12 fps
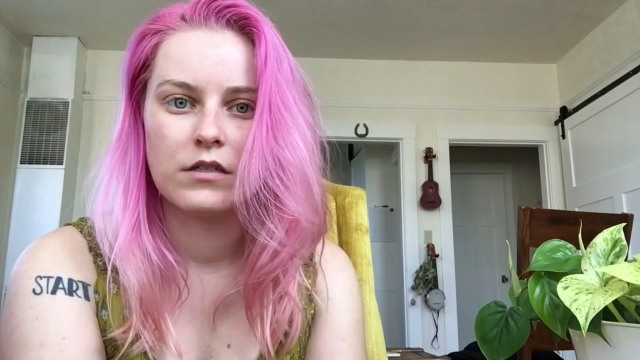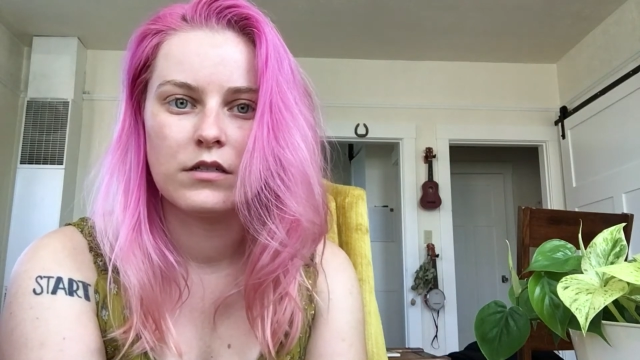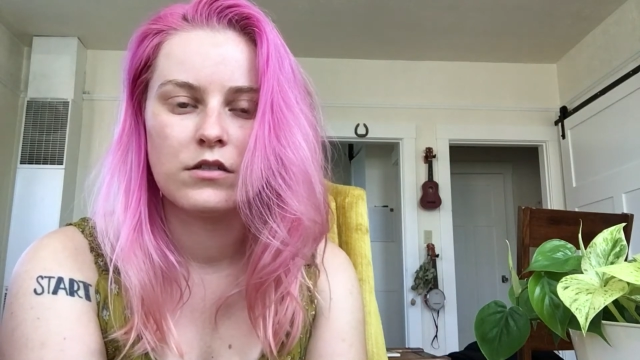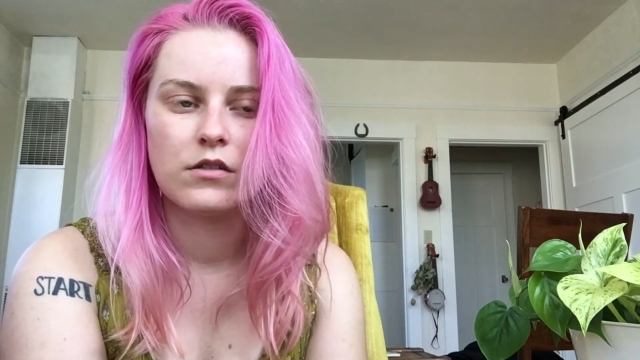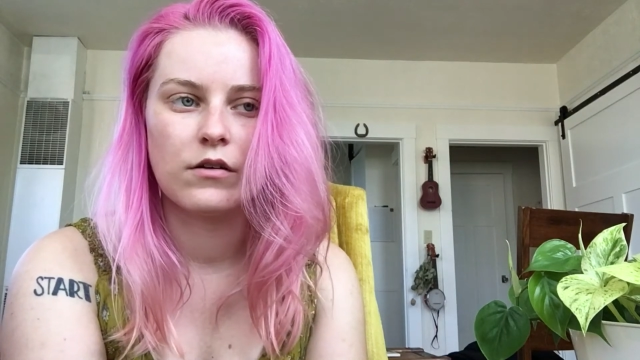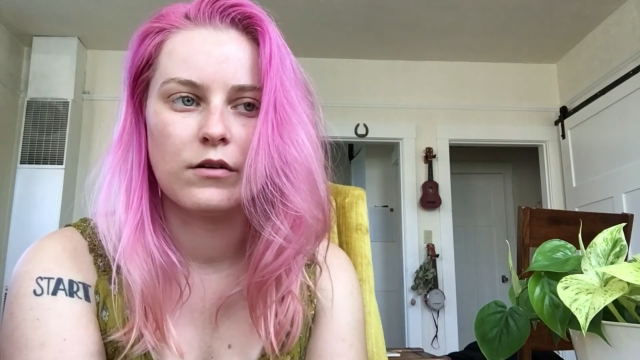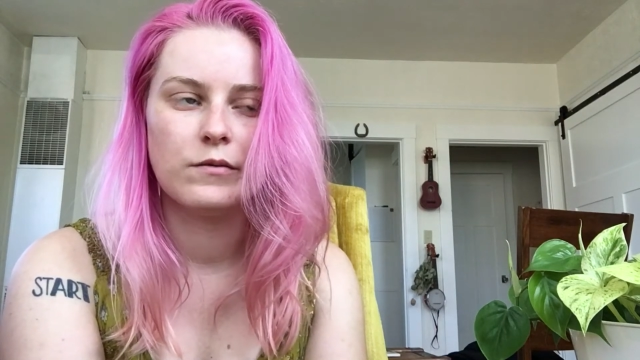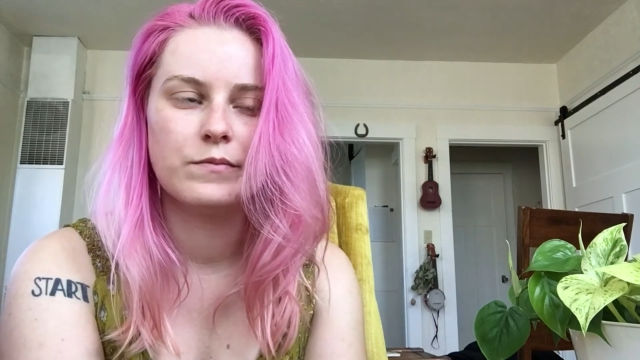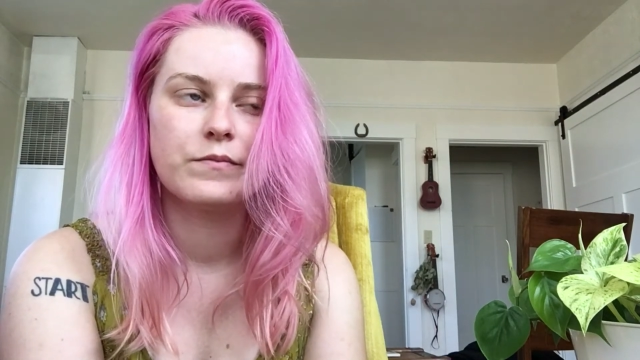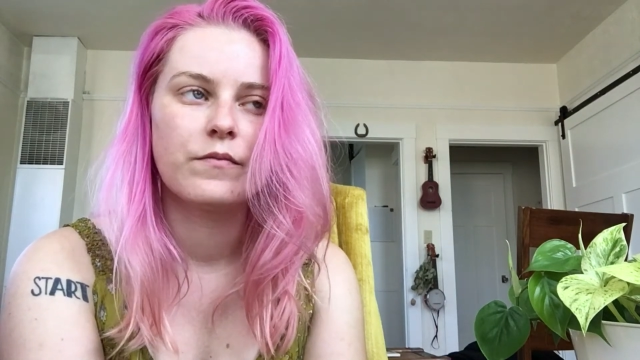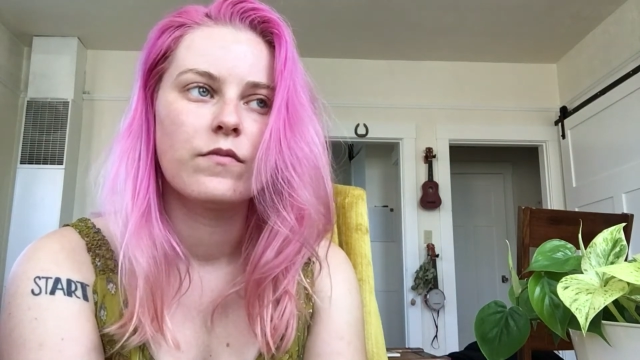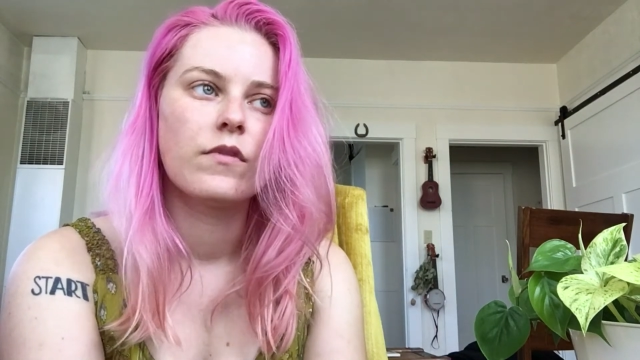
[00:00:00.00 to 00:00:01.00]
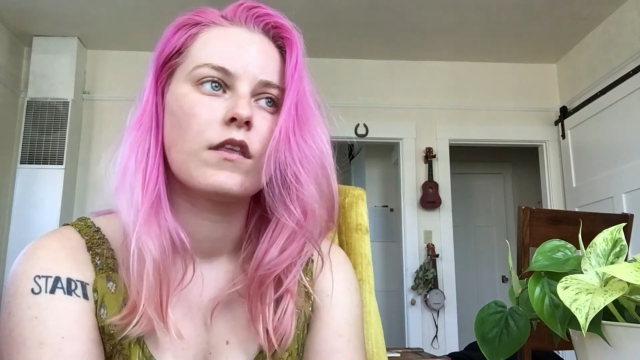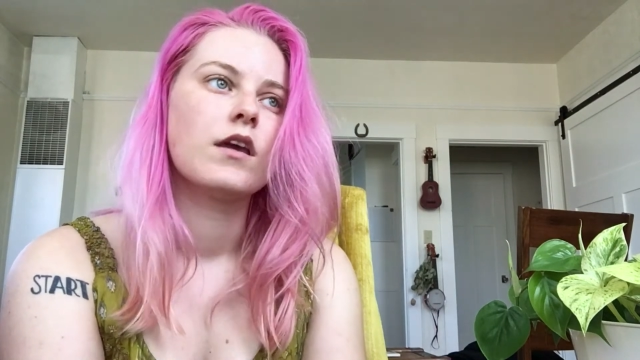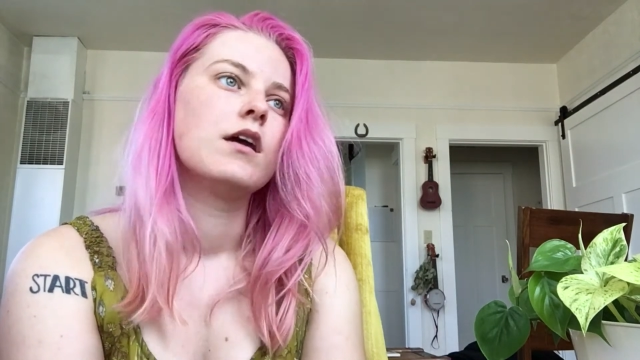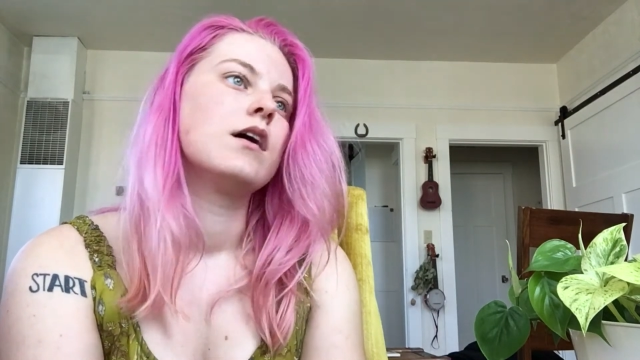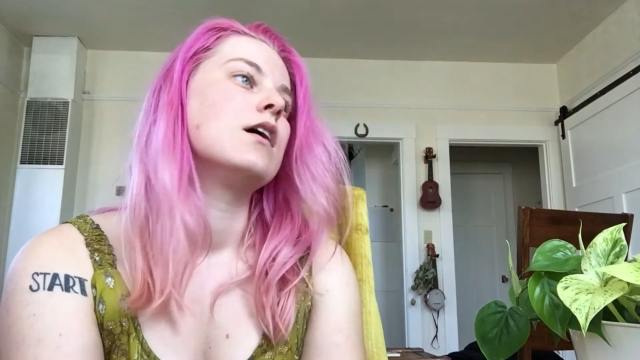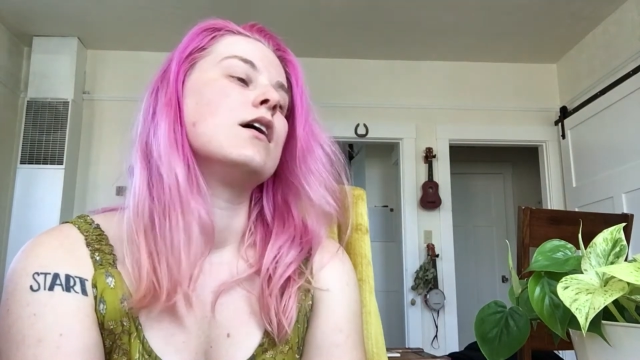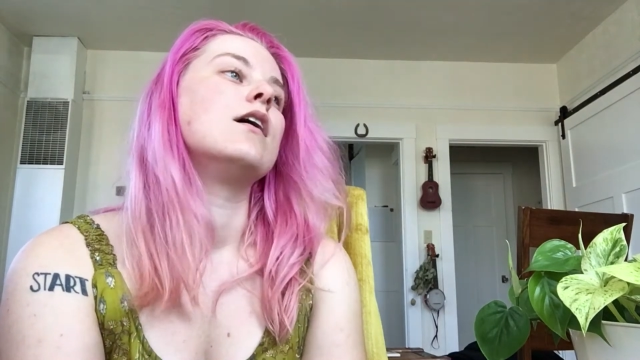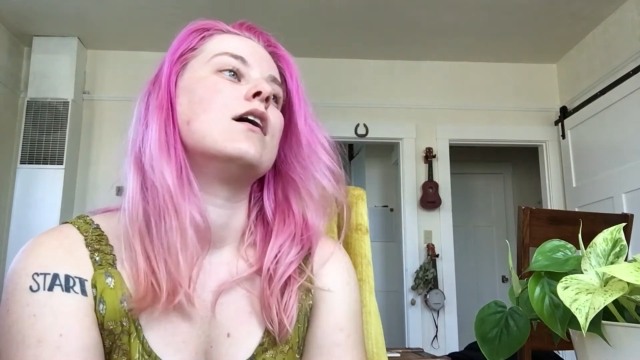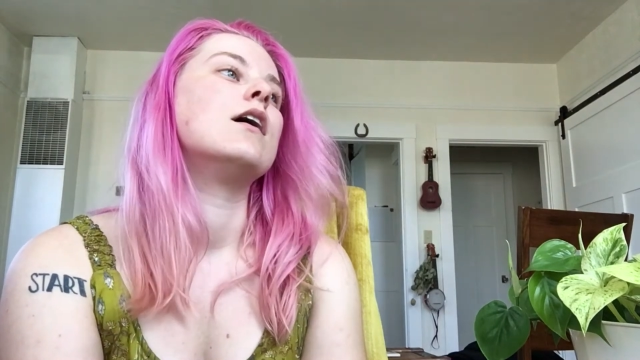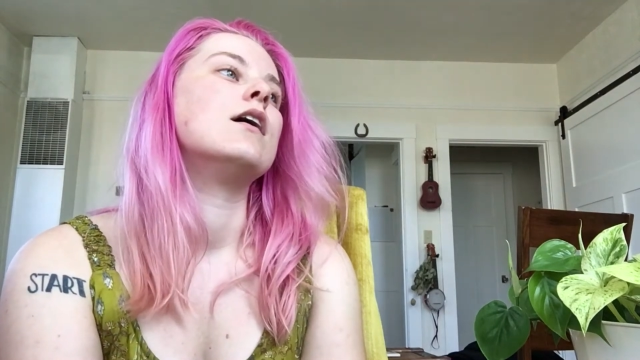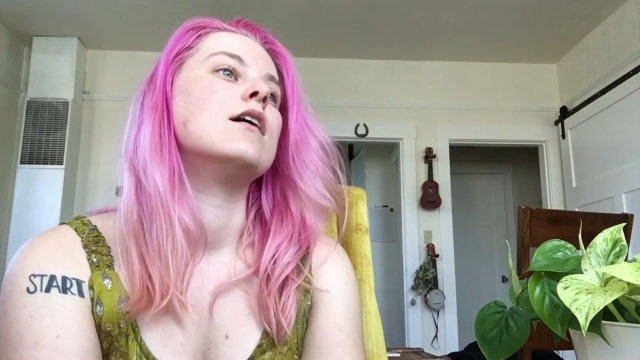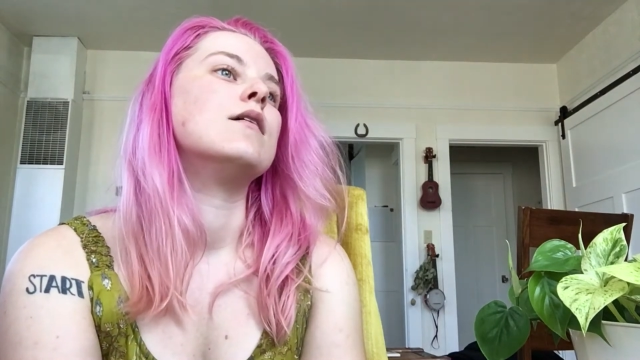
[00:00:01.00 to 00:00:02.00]
So
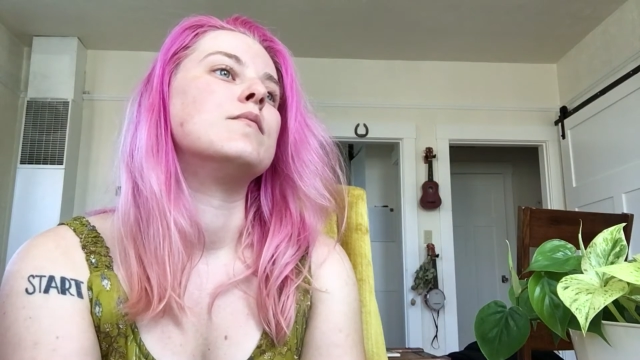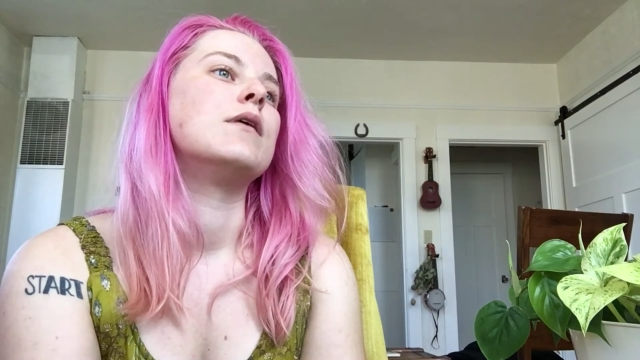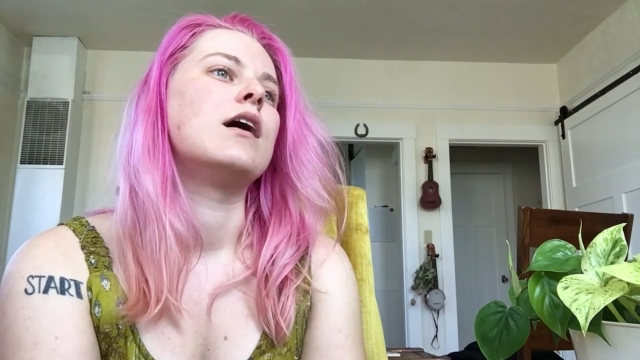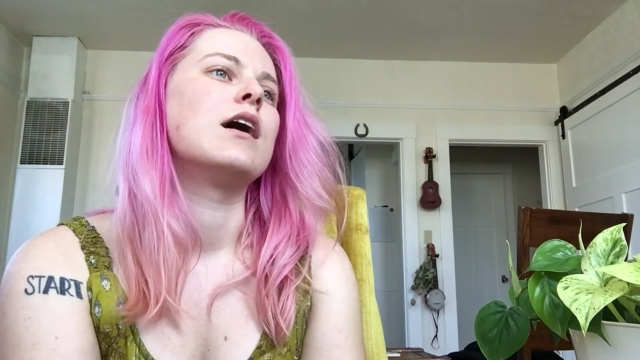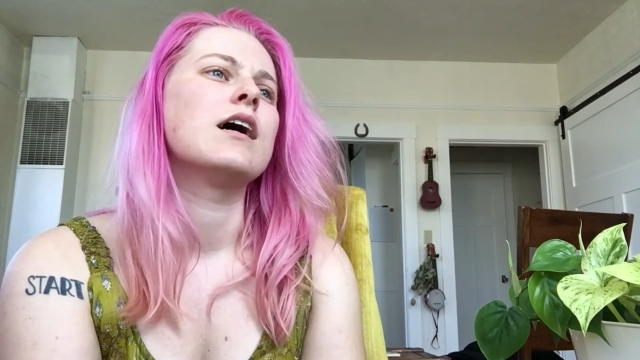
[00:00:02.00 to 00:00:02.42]
I